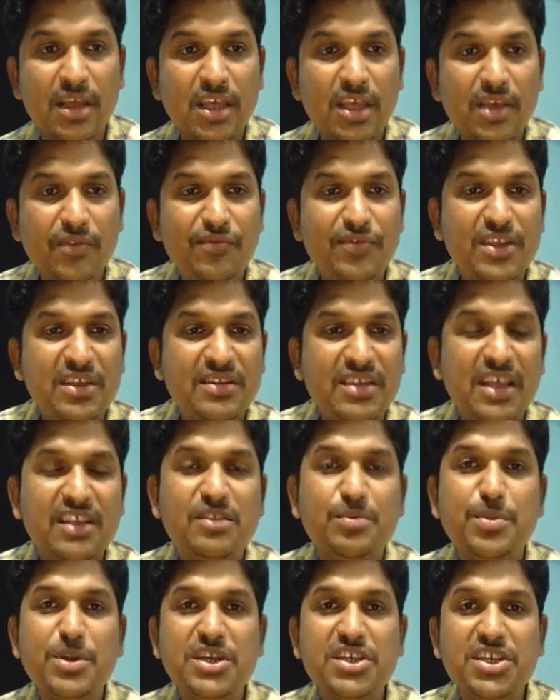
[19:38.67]
If this
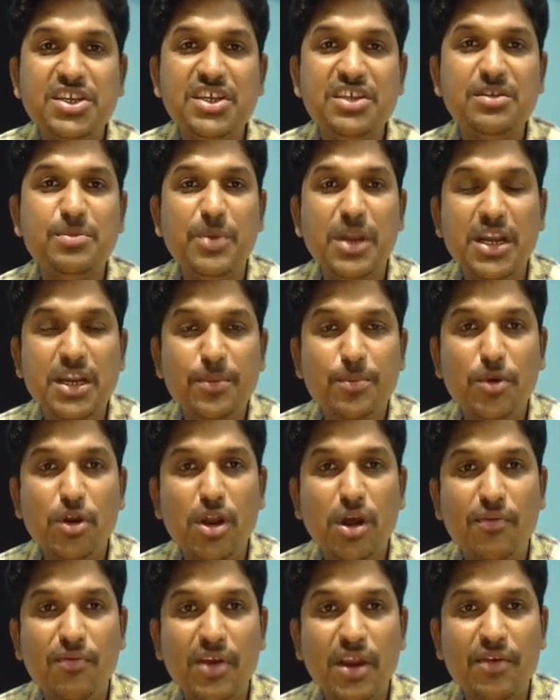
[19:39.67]
expression is multiple
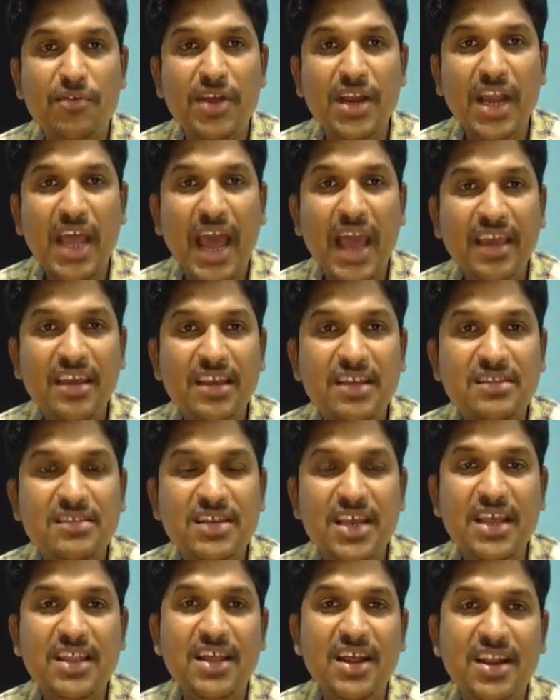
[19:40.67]
of 11, I can
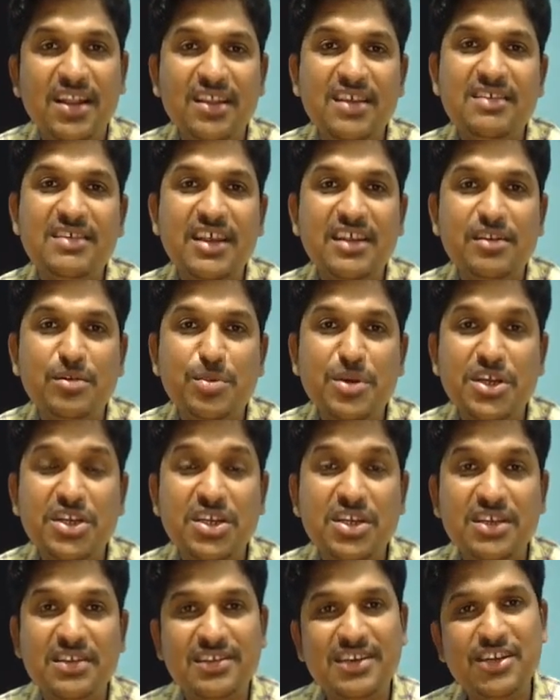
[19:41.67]
say that this
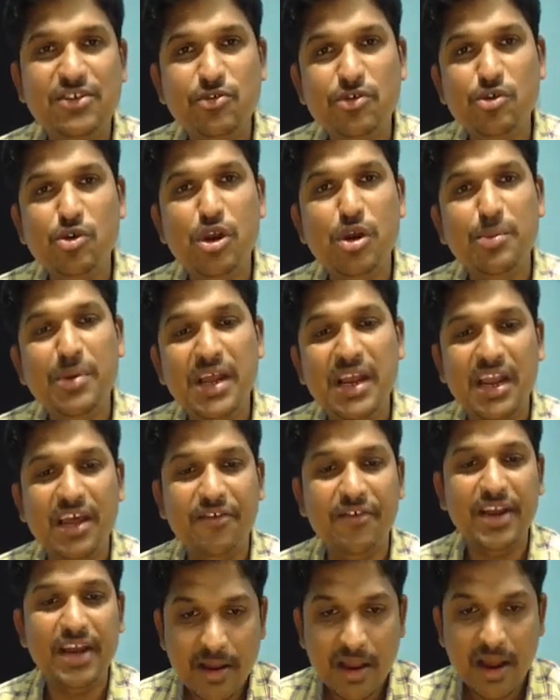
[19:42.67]
expression is divisible by 11.